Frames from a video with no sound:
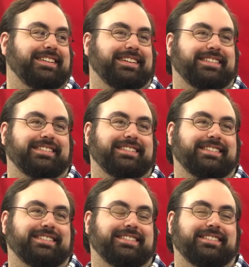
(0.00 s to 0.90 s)
Yeah,
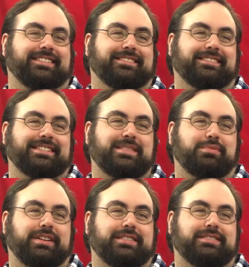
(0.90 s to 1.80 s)
I, I don't know. And then the
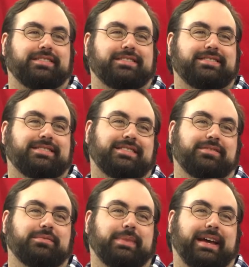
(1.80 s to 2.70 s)
bread starts
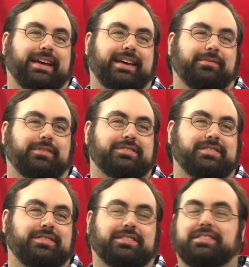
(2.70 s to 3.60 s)
going bad while
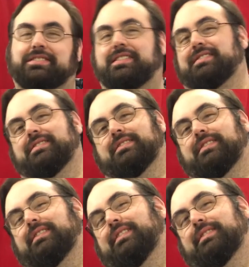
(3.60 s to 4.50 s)
she's locked in the
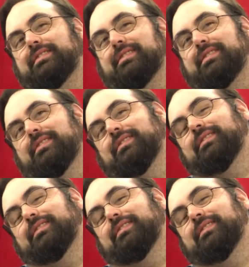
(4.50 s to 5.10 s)
closet, and it's.